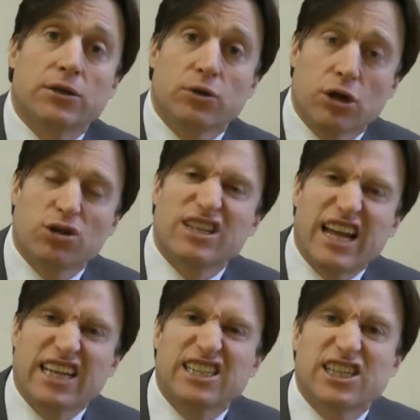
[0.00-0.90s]
loss and
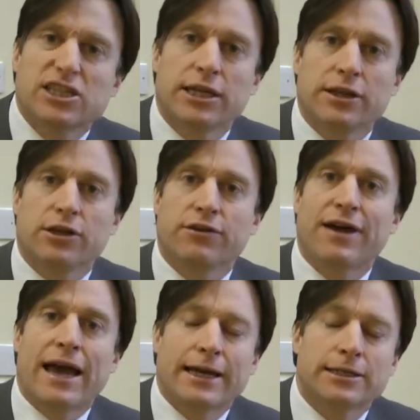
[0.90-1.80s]
excess skin that you've
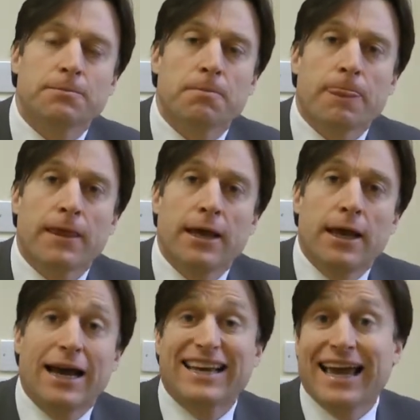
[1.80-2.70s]
had.
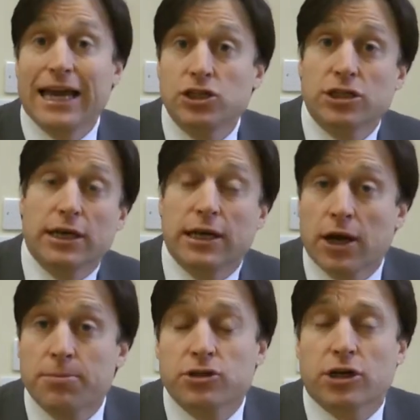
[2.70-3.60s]
Occasionally
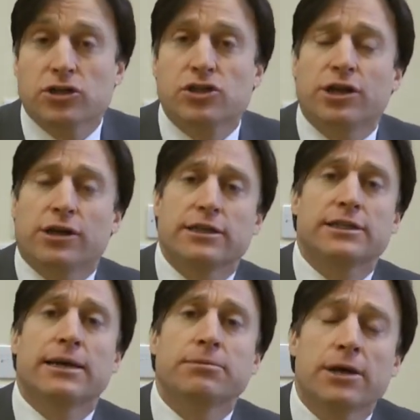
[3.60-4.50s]
liposuction is done at the
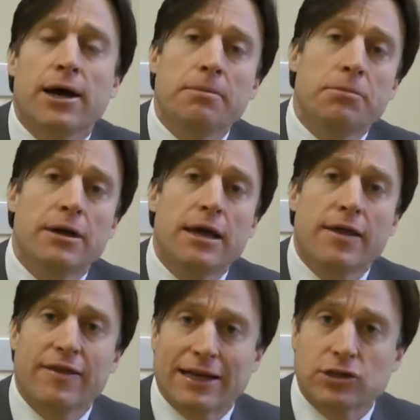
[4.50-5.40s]
same time, but
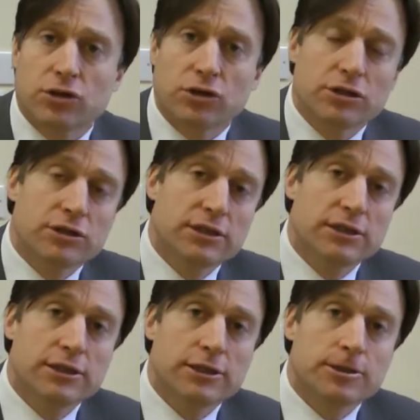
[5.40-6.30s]
that's not
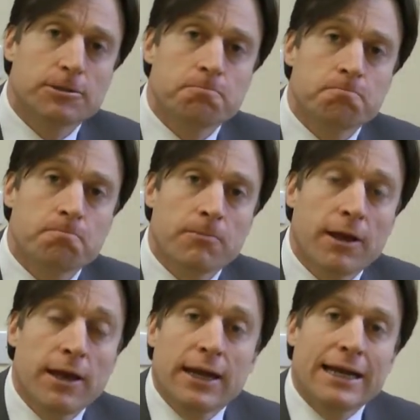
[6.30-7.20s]
consistent.
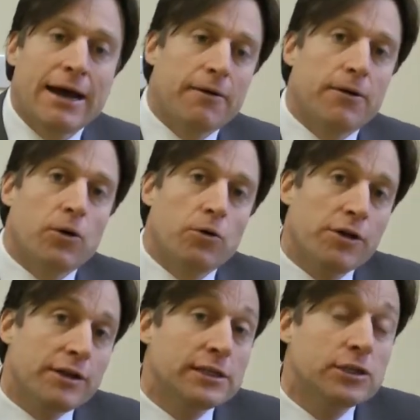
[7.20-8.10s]
Now, although
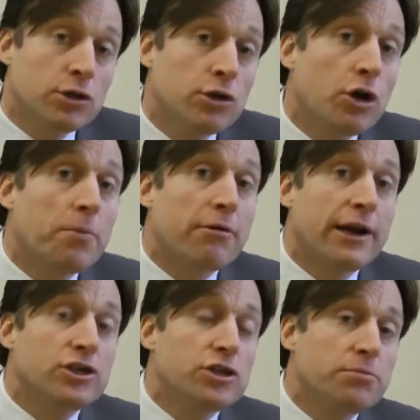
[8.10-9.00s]
this is a good
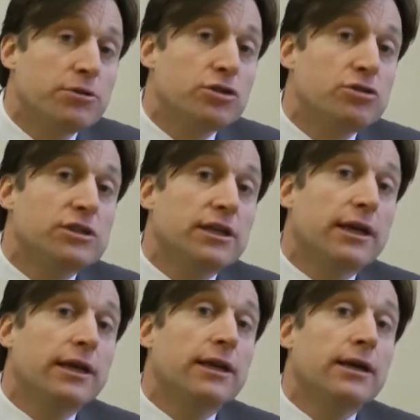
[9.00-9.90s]
operation of
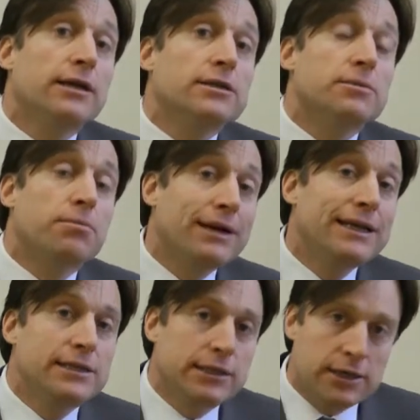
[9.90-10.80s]
producing some
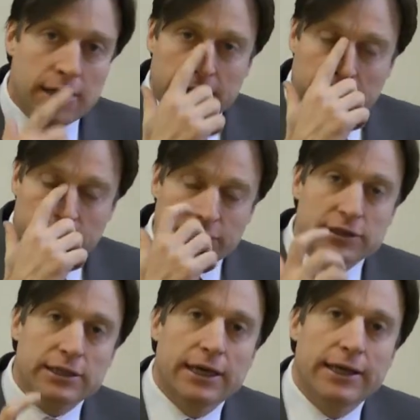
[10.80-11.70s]
pleasing tightening of the
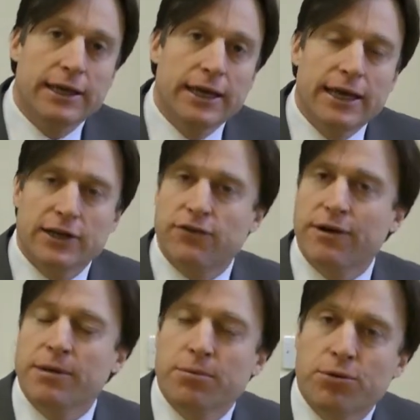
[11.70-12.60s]
skin, it's
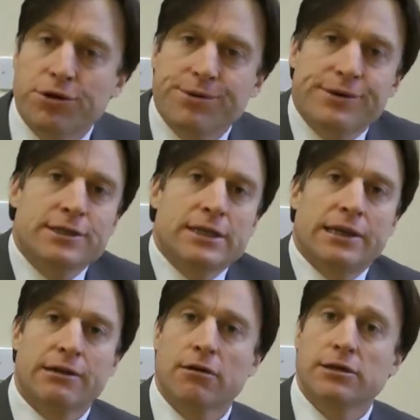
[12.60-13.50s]
very important you
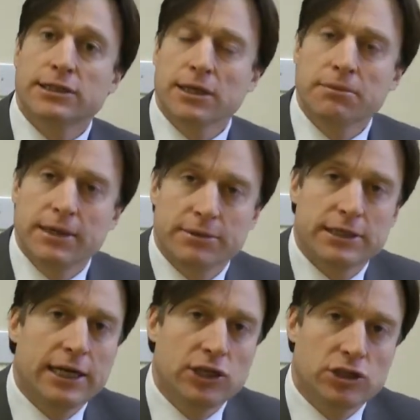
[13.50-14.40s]
understand there are some
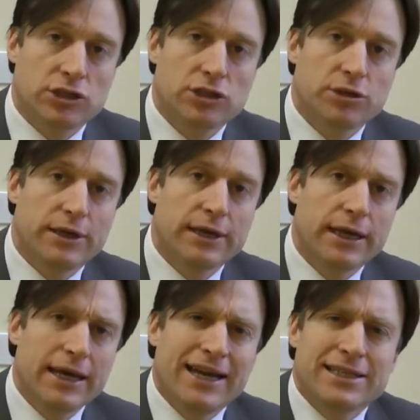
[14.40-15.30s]
limitations to it.
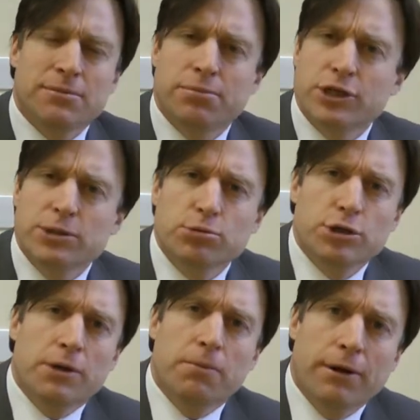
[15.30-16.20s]
It's impossible to
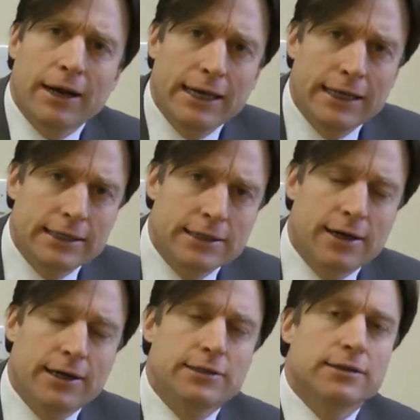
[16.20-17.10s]
completely
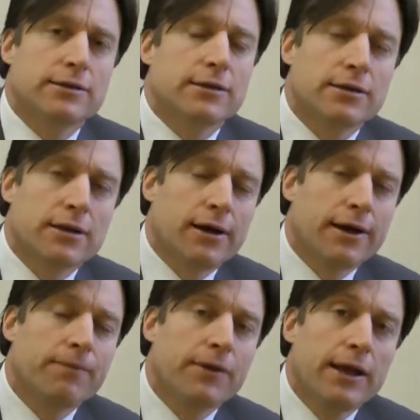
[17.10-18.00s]
tighten the thigh,
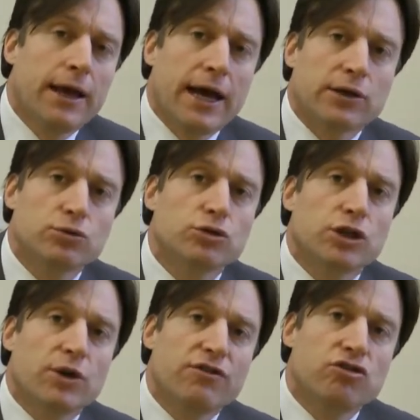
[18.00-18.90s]
and also
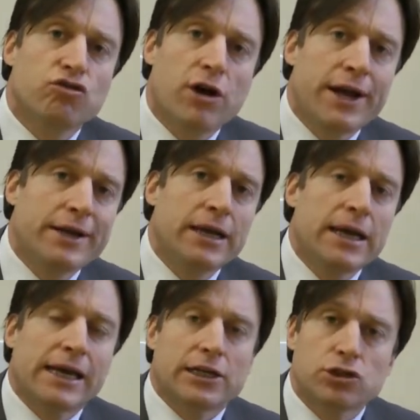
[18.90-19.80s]
if you try and
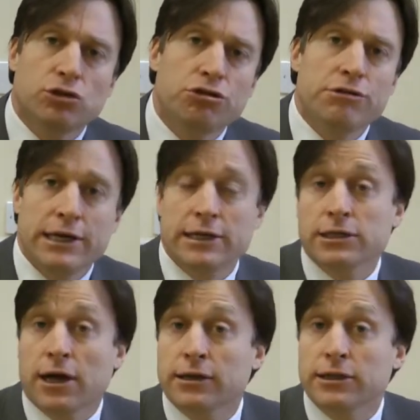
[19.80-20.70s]
get too greedy and
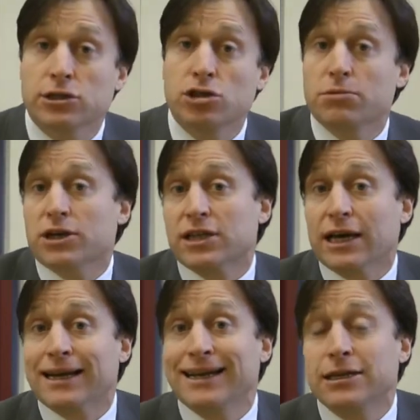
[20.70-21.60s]
tighten it too much, that
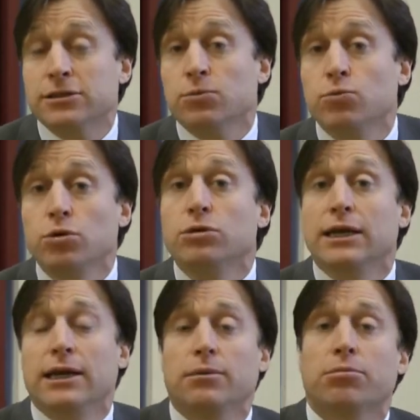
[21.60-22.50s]
can lead to some wound
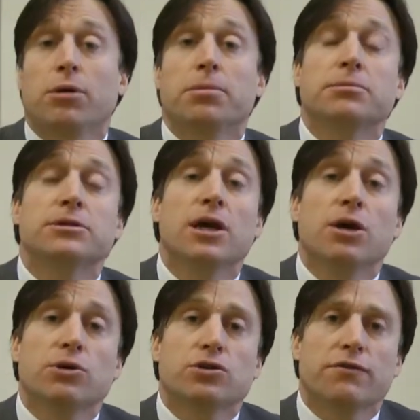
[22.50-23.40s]
healing problems,
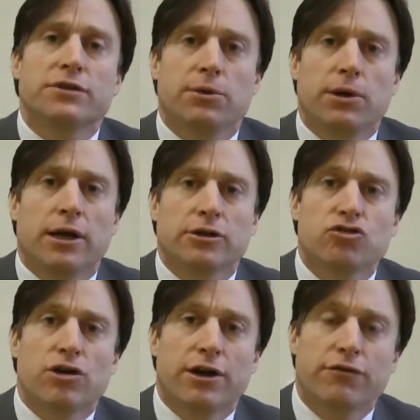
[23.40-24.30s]
which obviously we'd like to
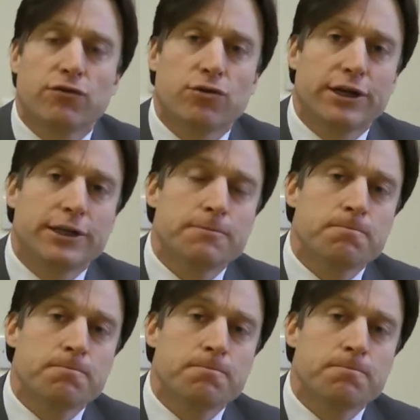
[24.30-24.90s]
try and avoid.